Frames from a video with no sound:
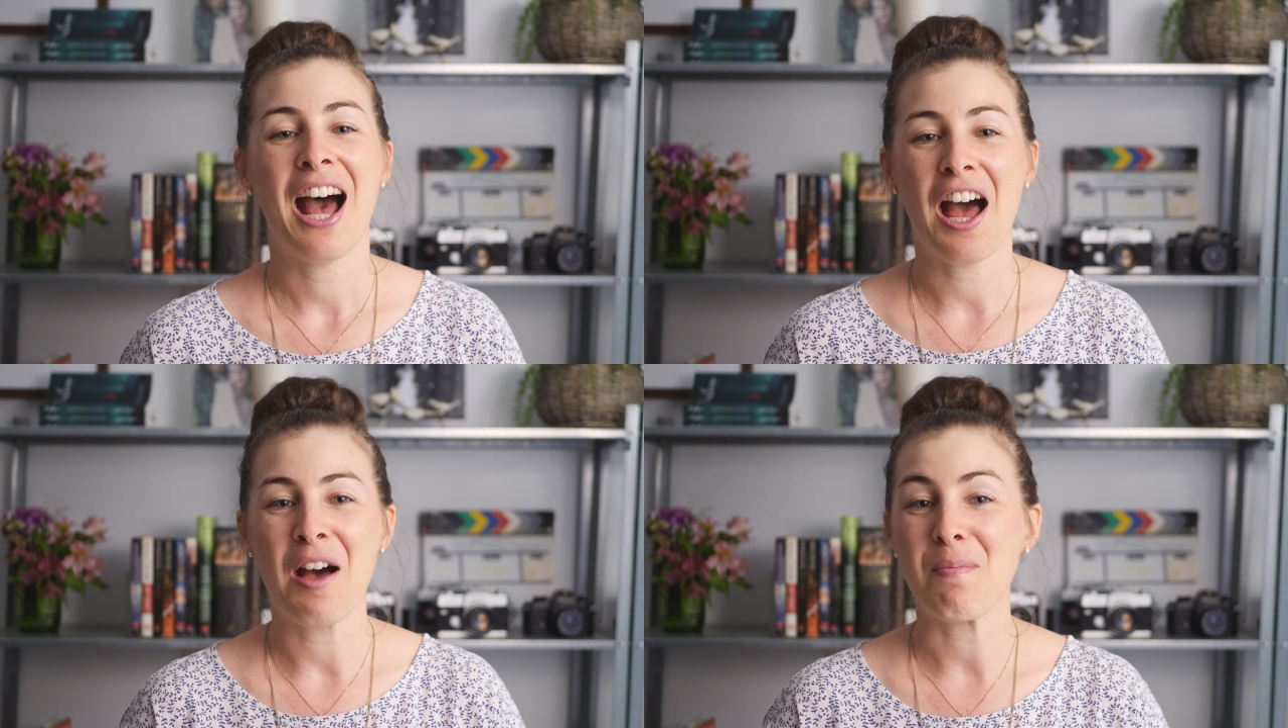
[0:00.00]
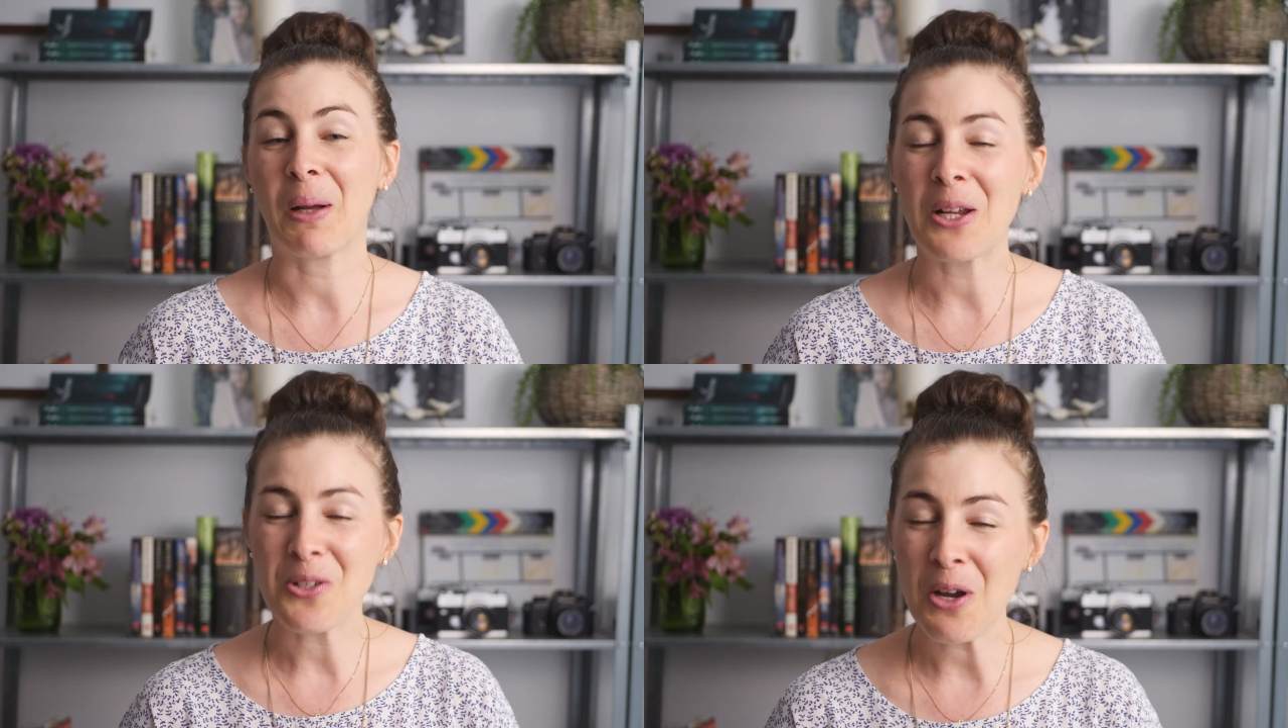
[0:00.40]

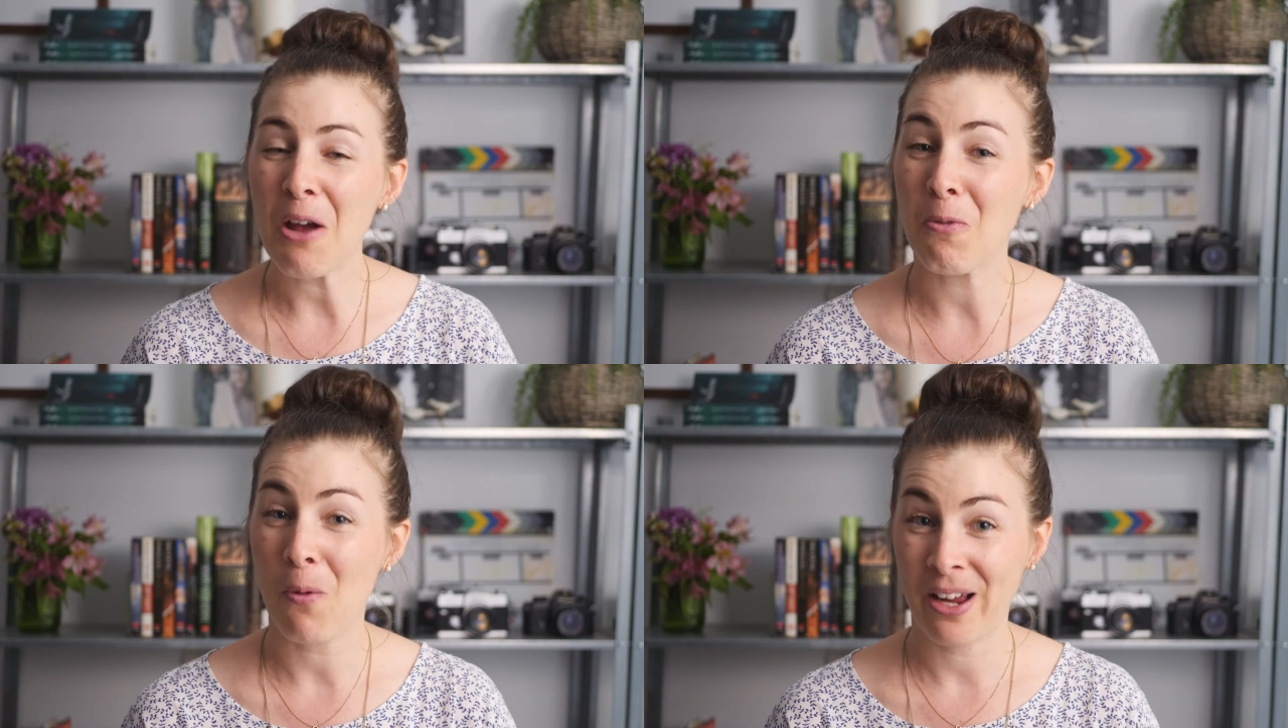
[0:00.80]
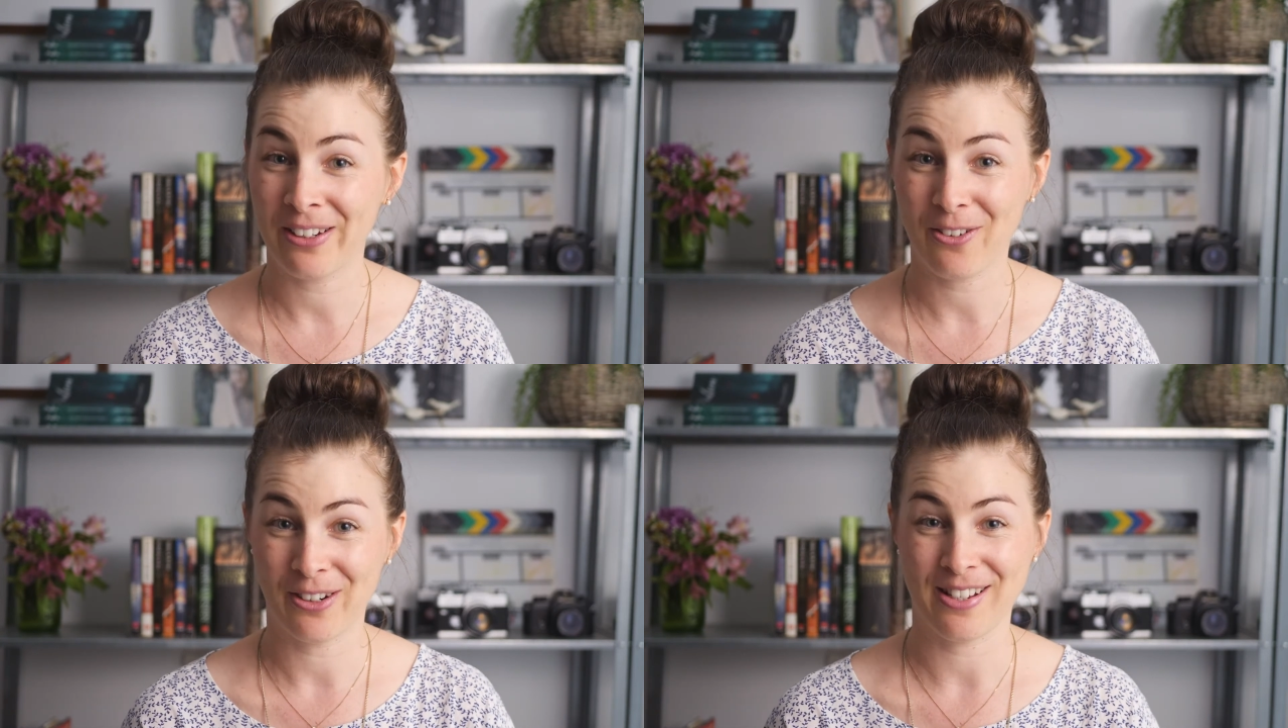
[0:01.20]
But I do have
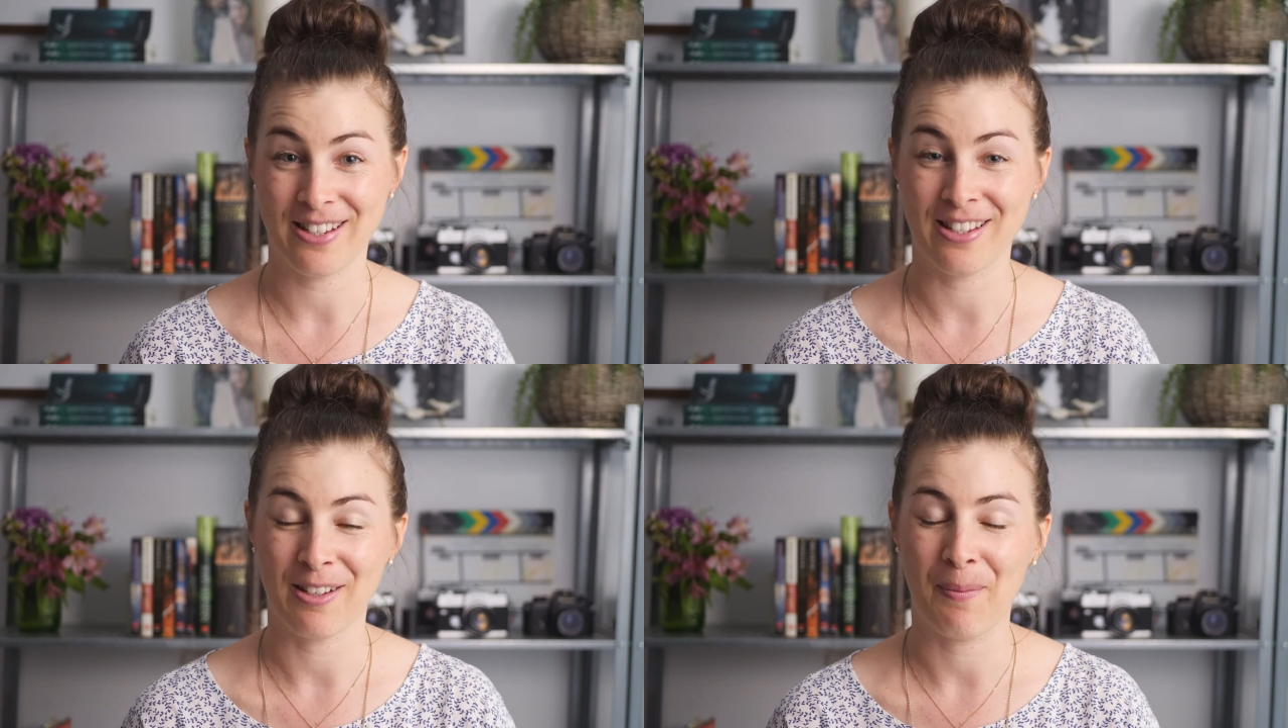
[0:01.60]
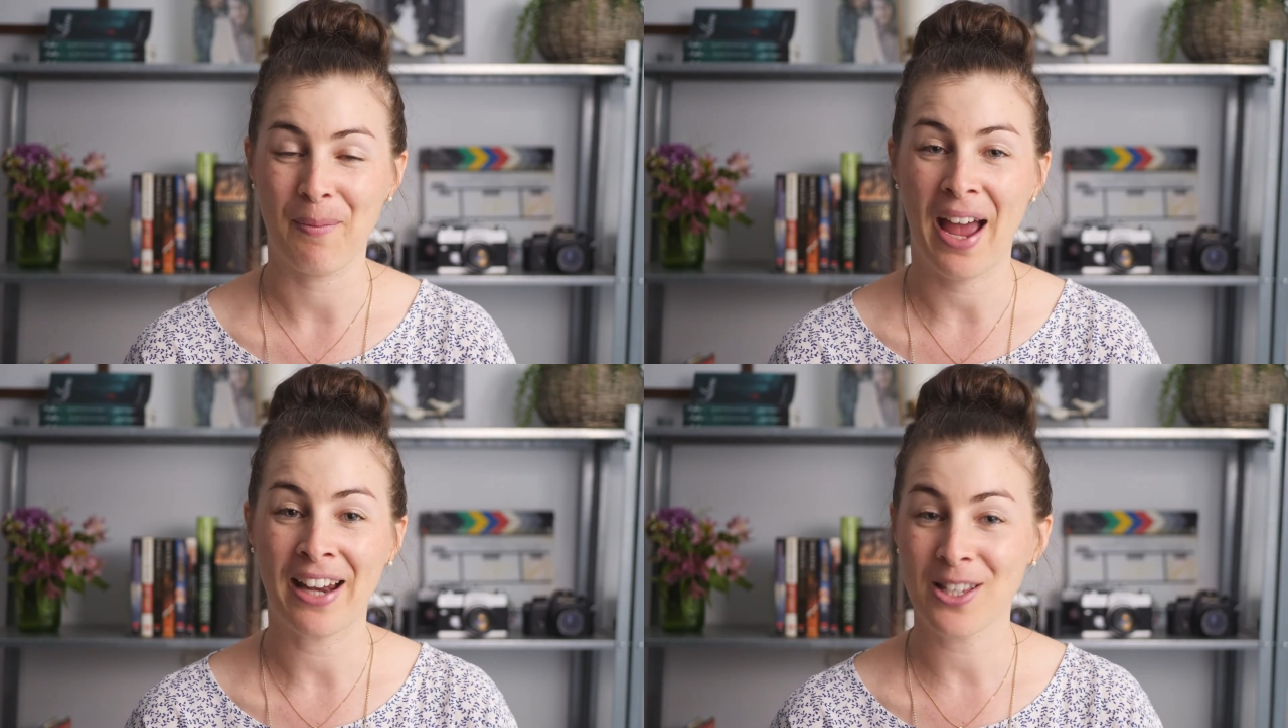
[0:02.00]
one
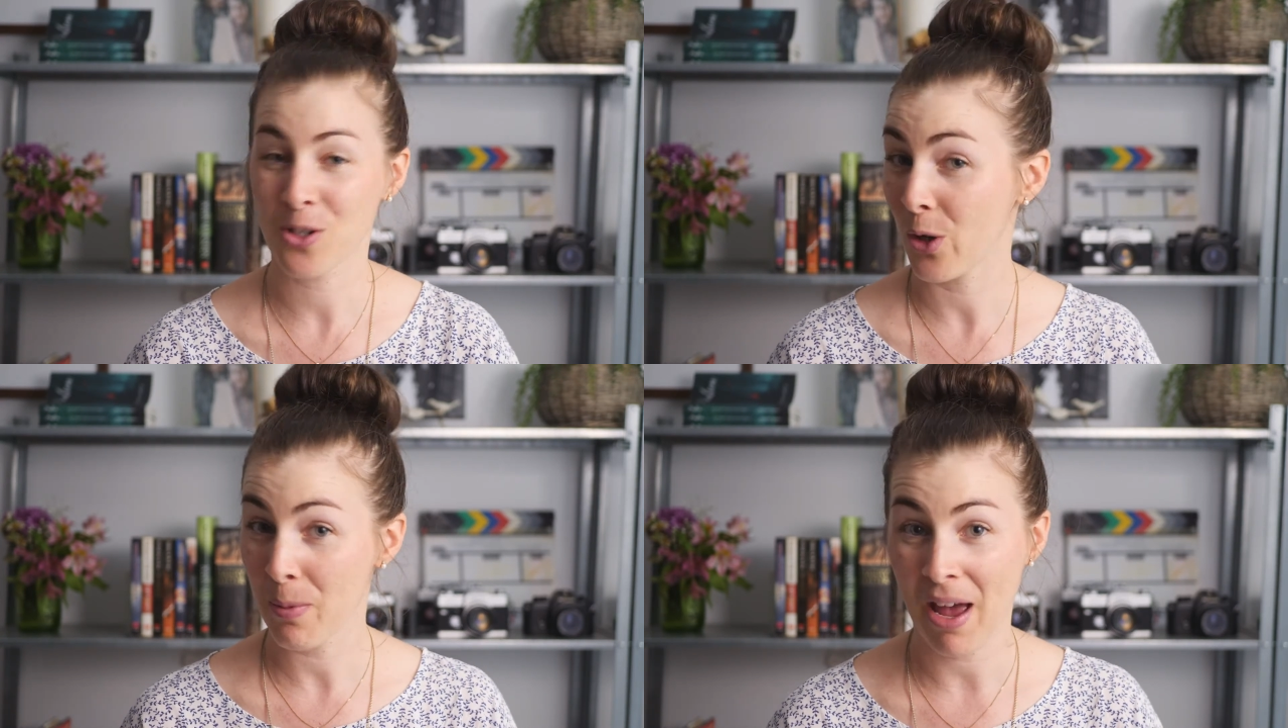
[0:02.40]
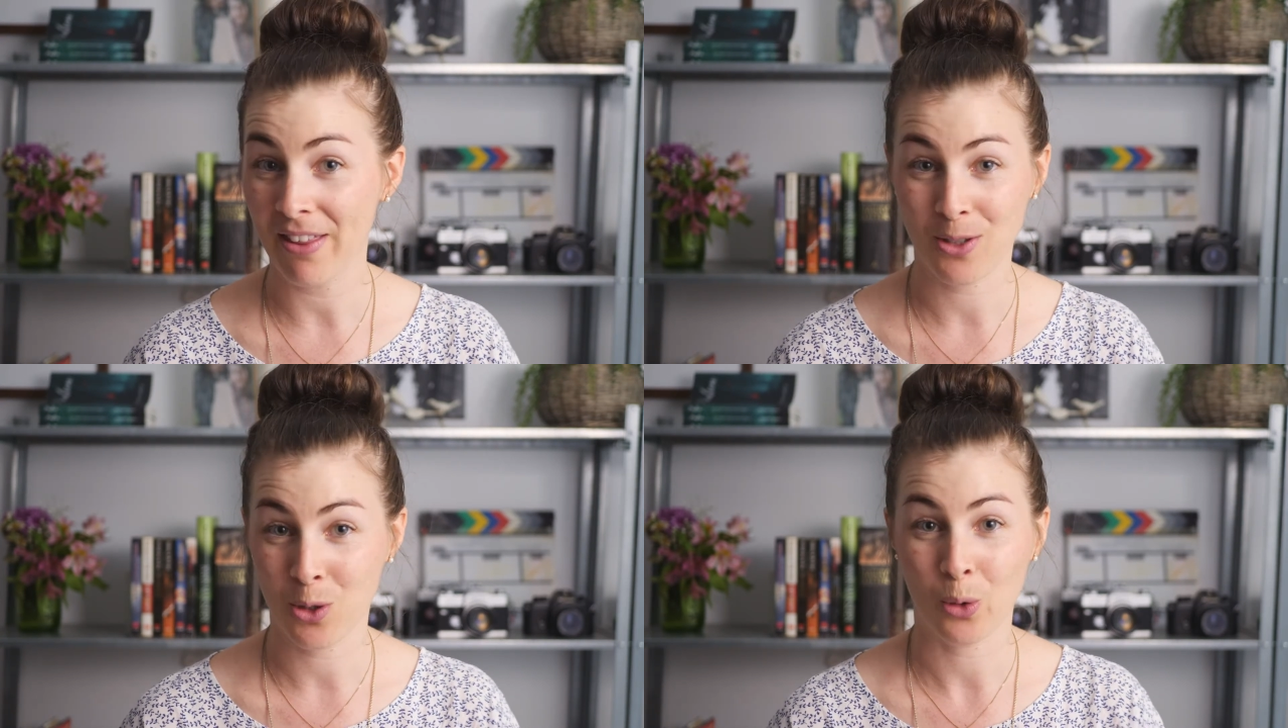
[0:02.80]
criticism, and it's not
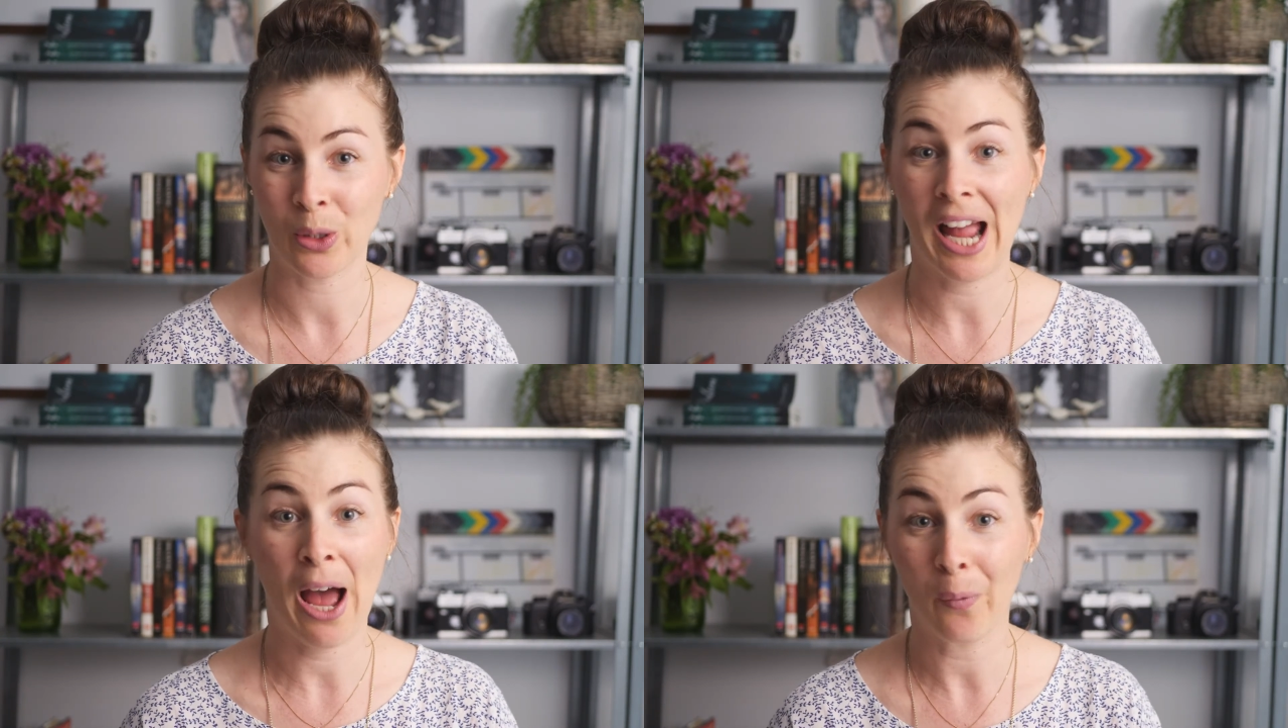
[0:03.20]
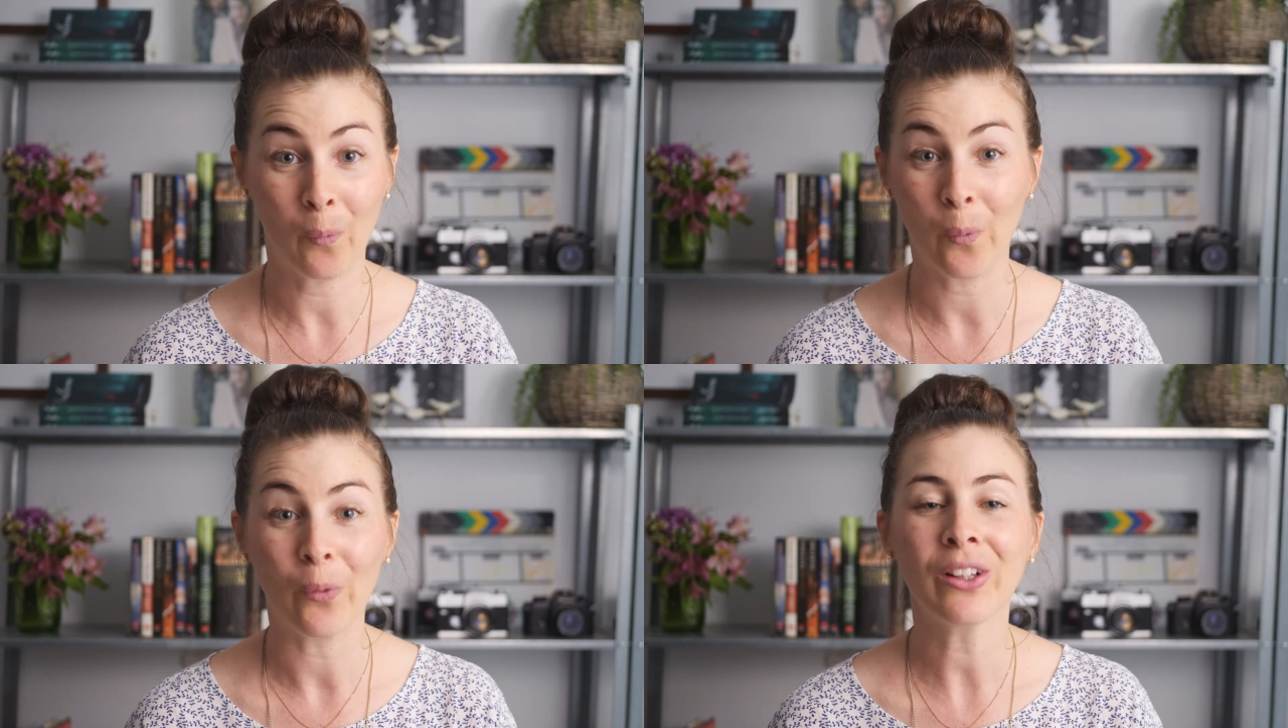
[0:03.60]
about the story at
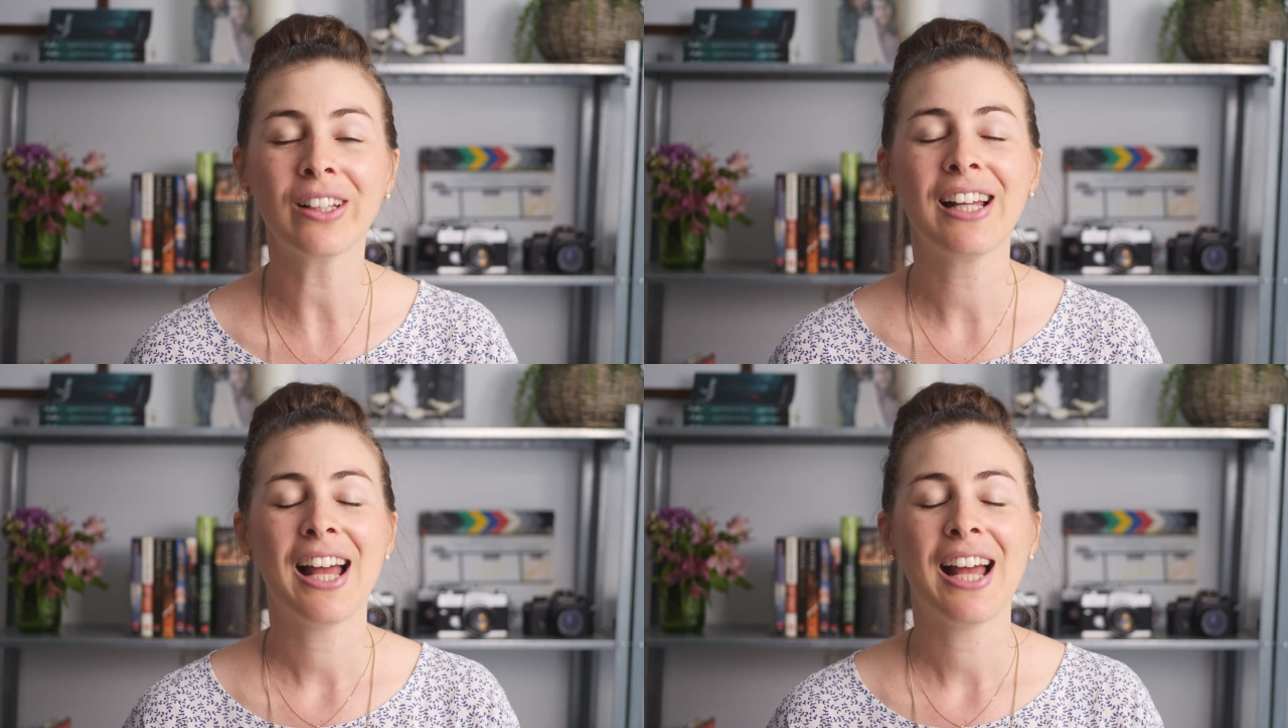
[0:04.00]
all.